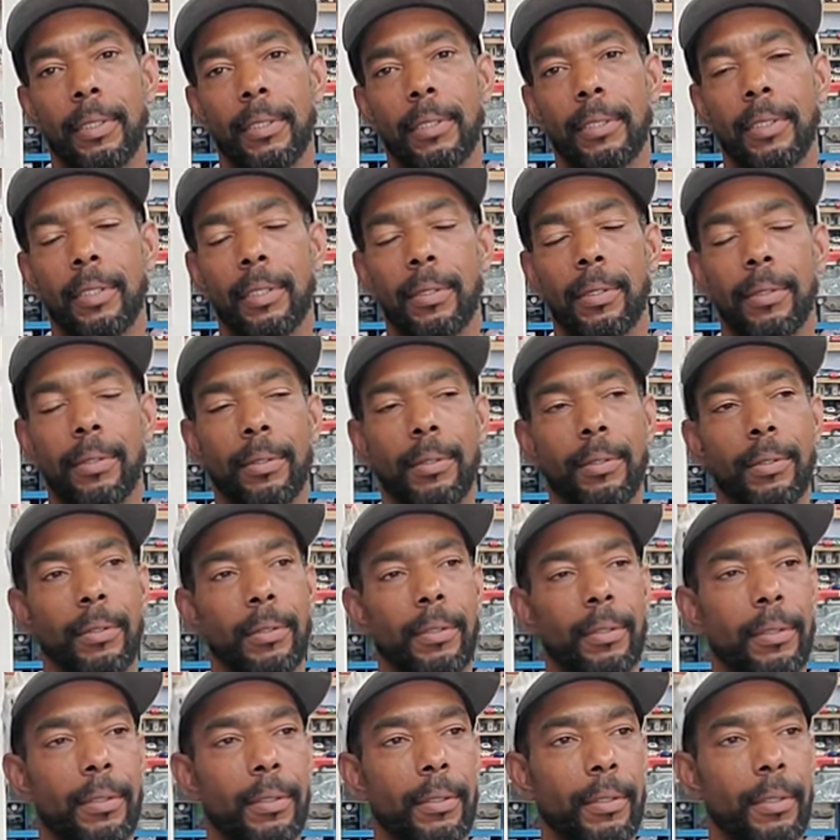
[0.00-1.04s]
So
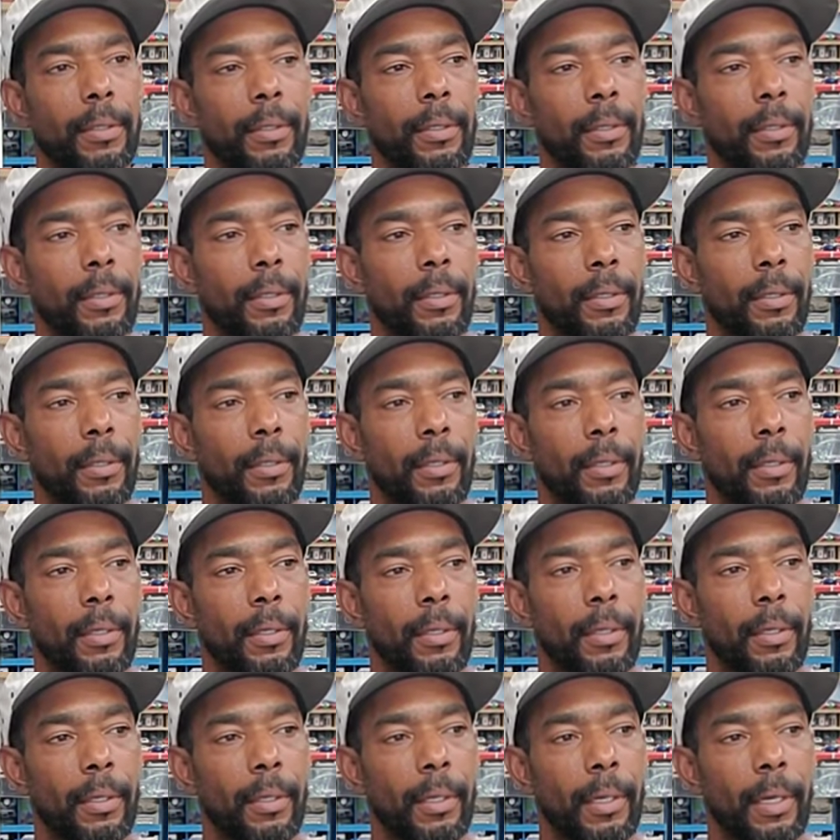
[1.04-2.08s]

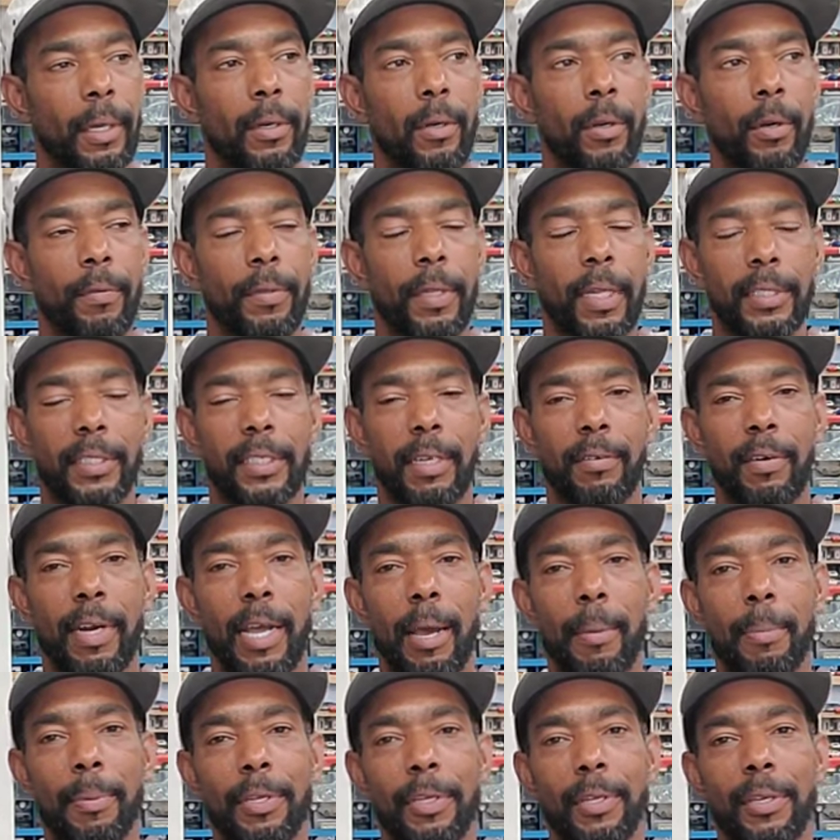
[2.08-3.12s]
I don't know if that's ever
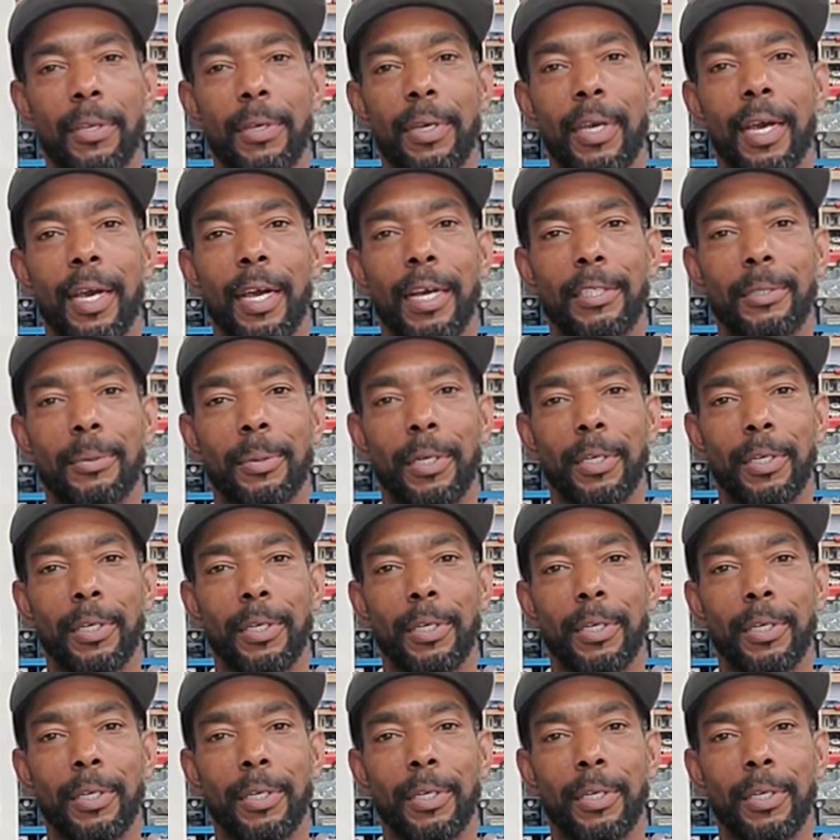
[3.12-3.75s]
happened to you guys,